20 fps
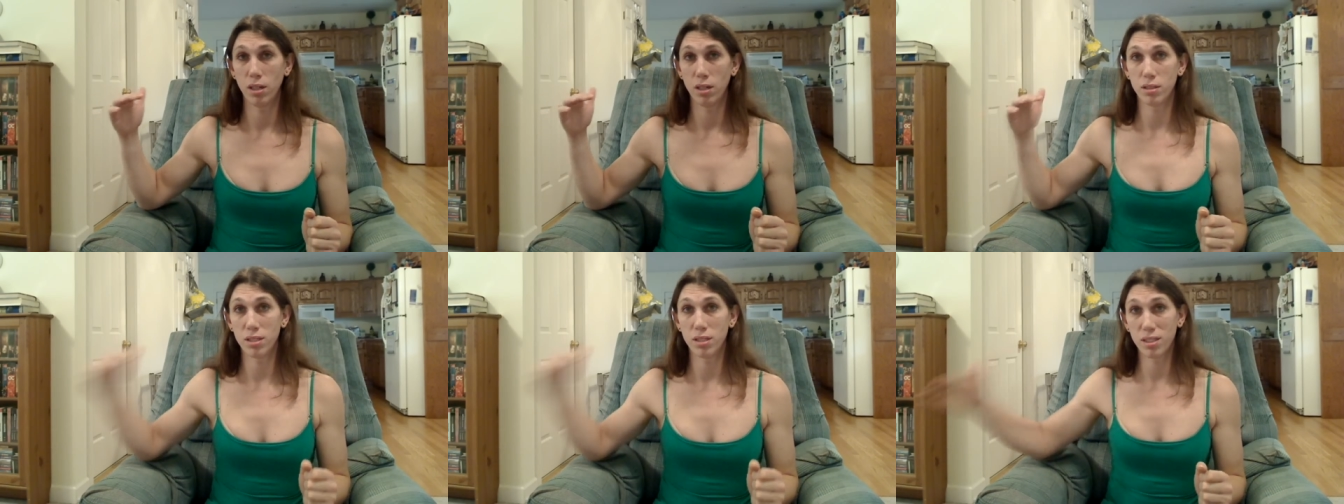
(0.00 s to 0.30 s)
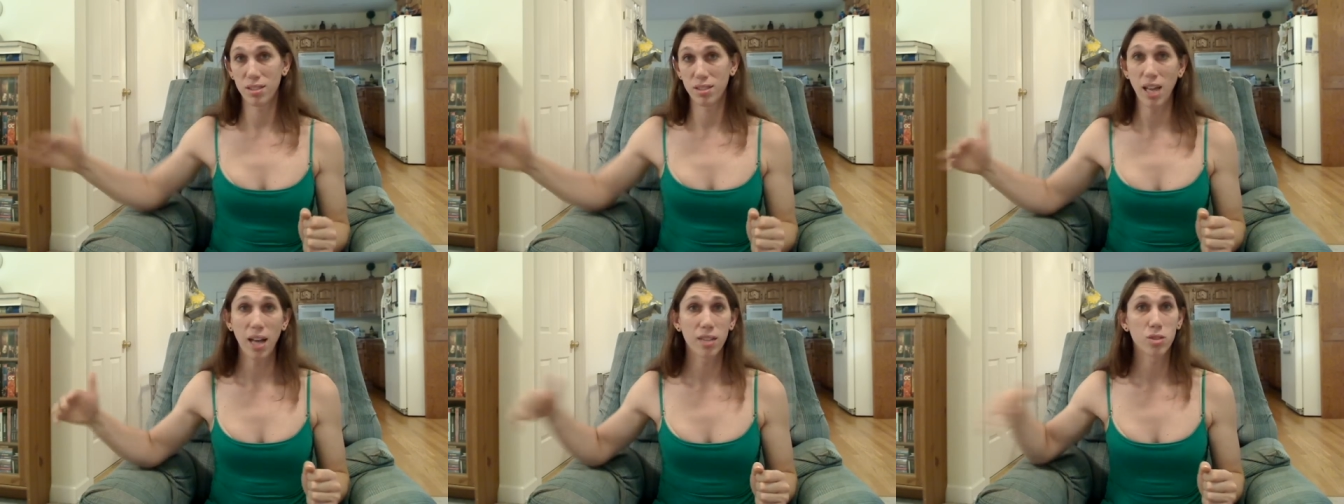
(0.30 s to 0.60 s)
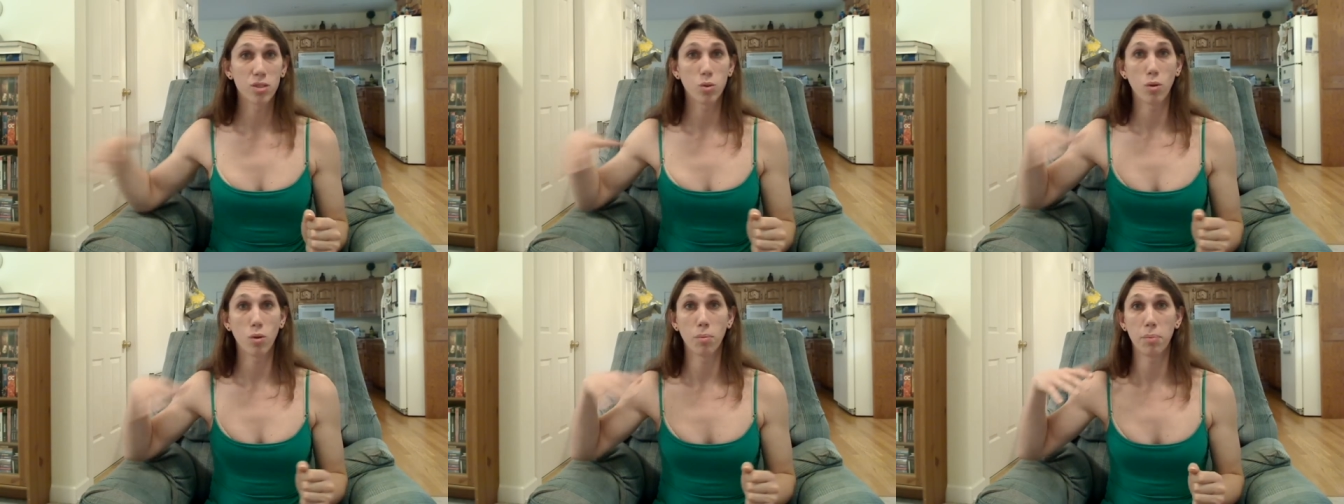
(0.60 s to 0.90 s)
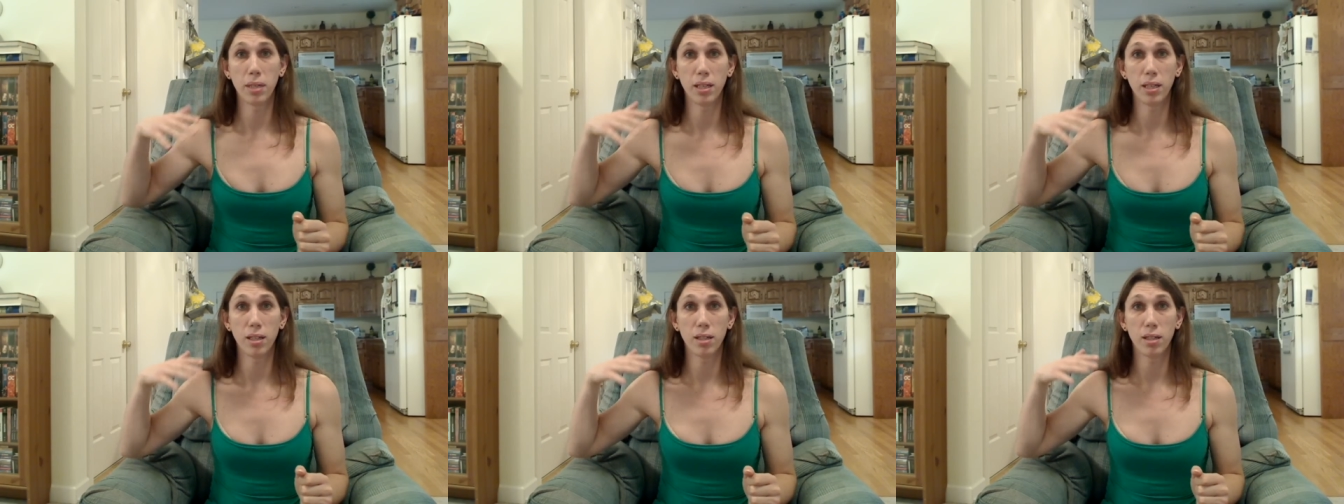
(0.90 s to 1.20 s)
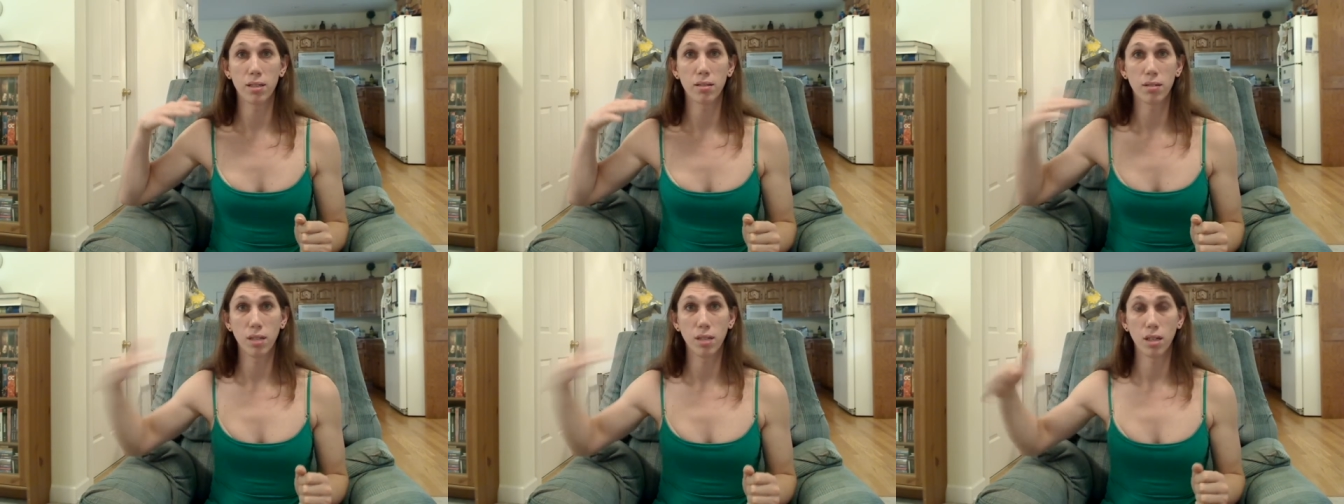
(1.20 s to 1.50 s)
success or
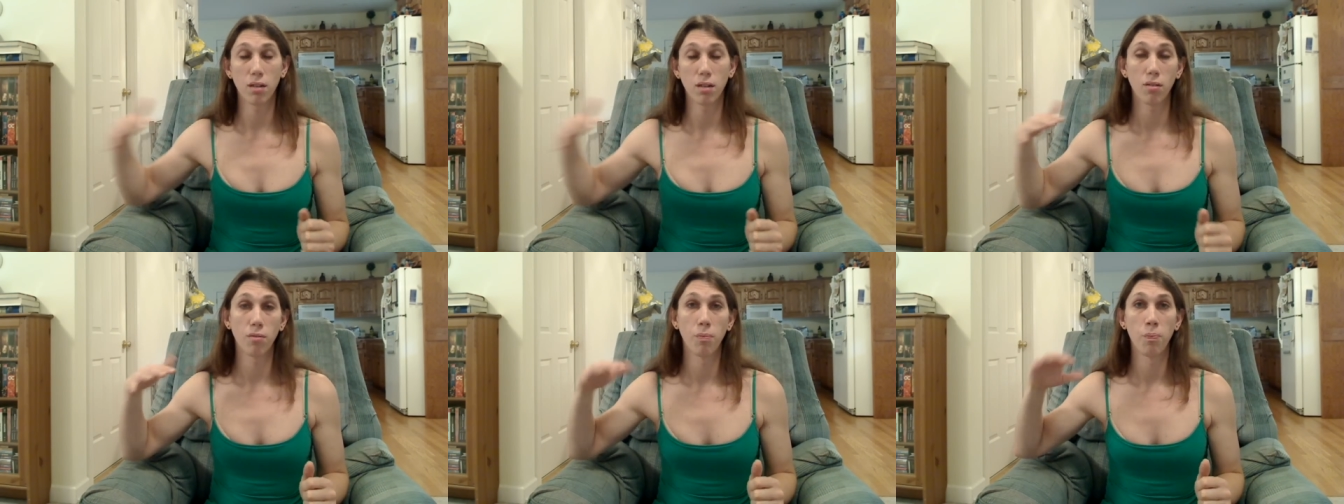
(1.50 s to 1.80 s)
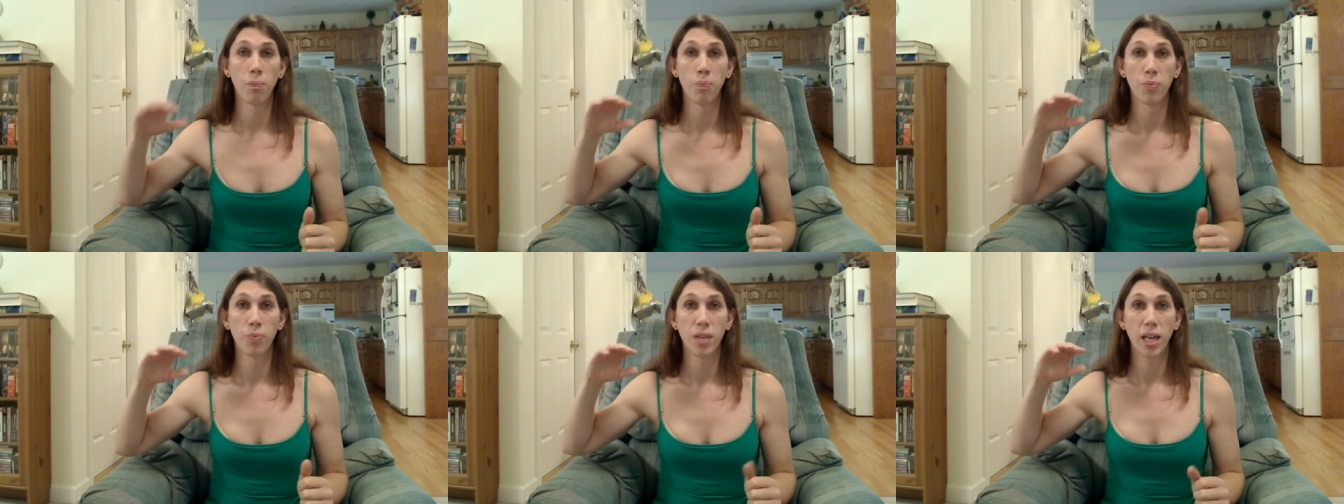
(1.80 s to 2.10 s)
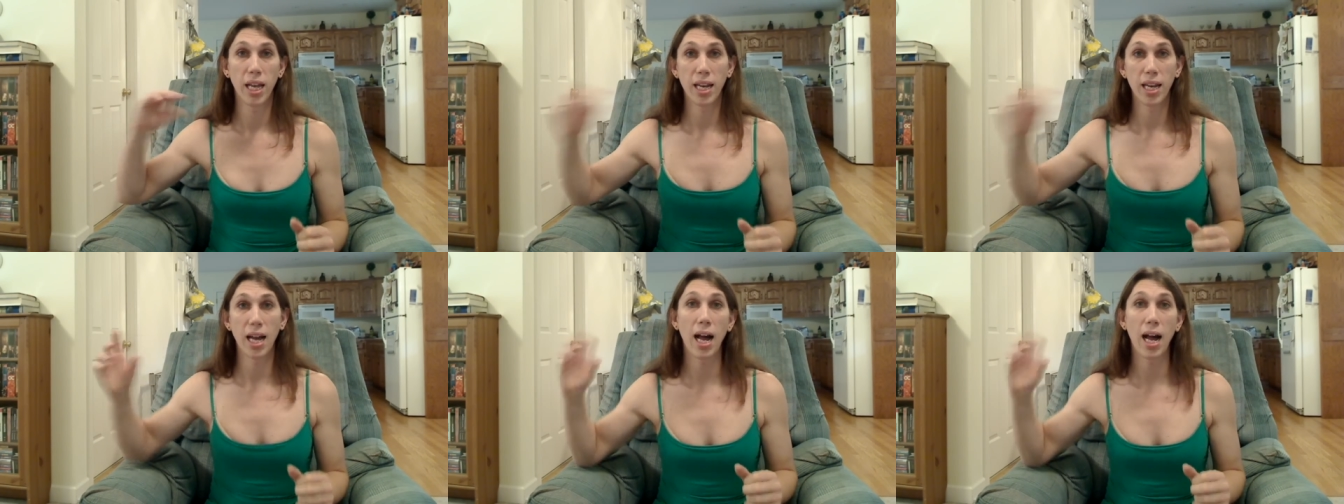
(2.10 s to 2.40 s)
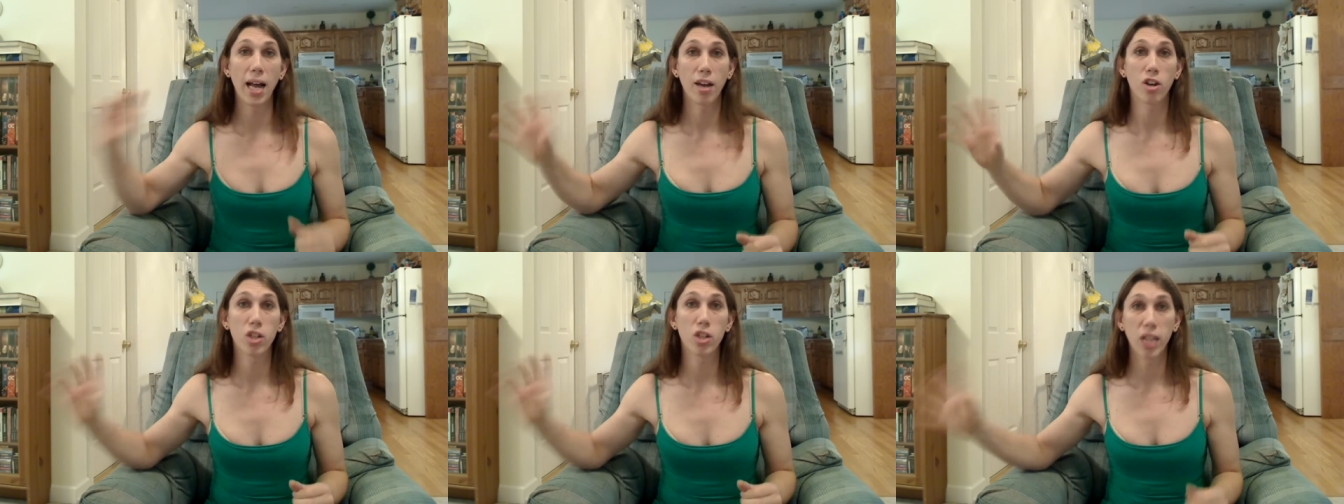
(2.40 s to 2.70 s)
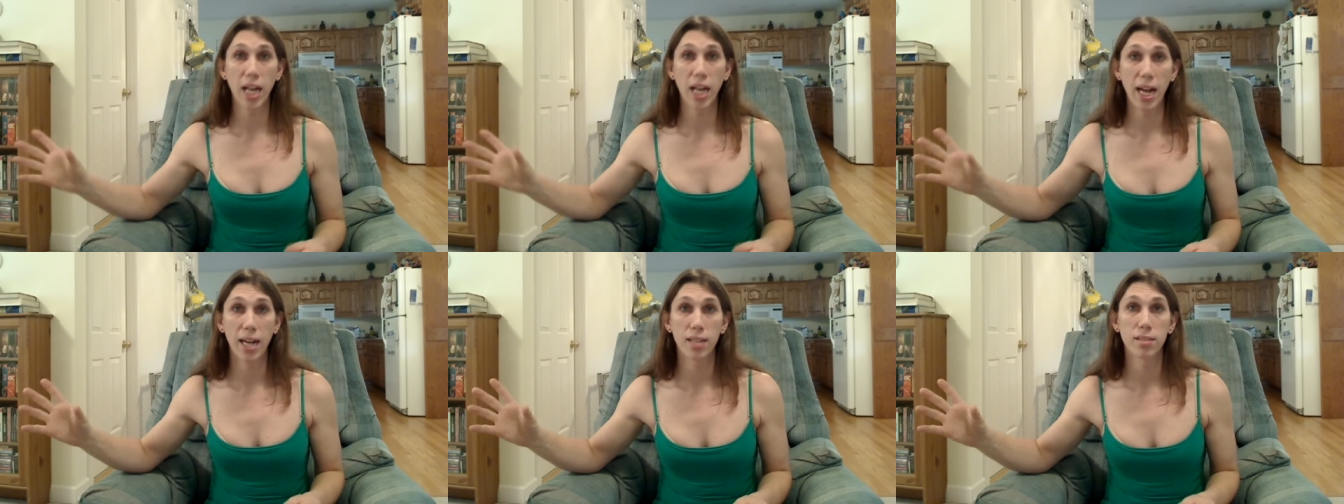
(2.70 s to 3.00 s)
being, you know, in a higher
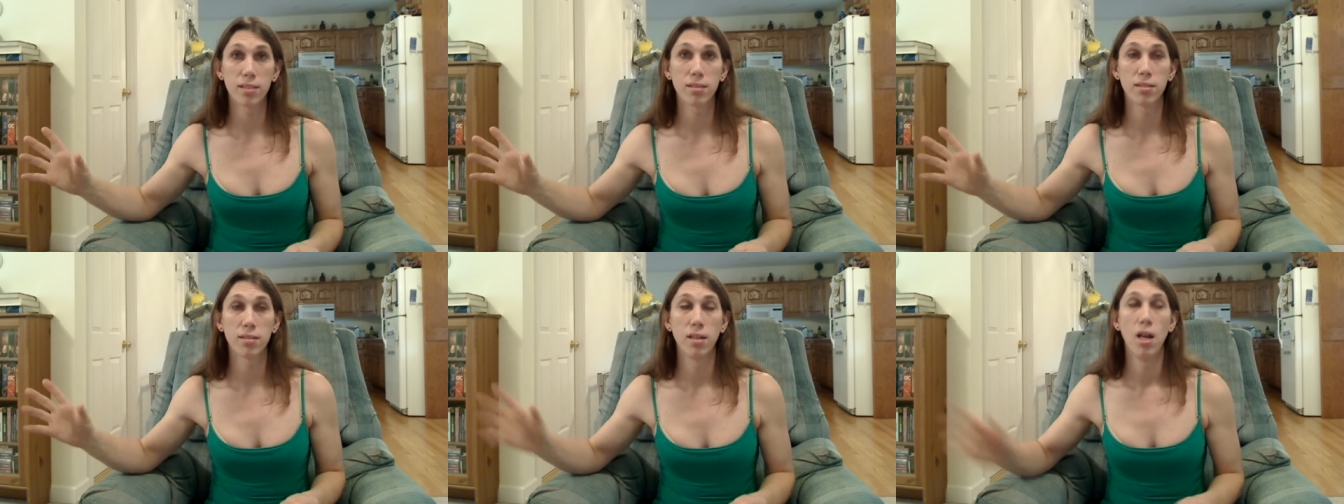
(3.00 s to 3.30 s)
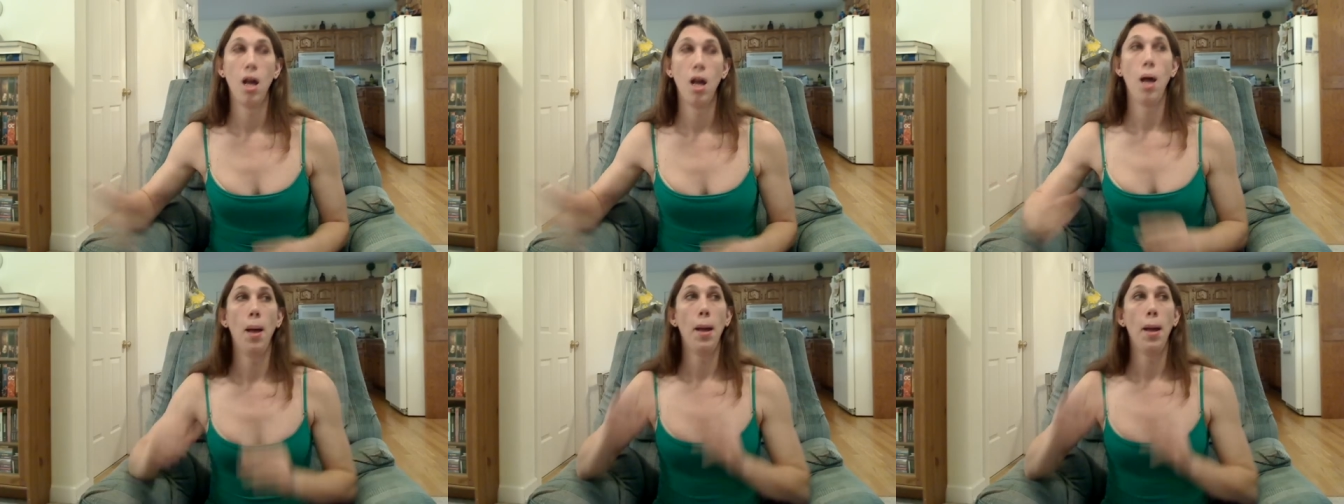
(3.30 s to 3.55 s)
class.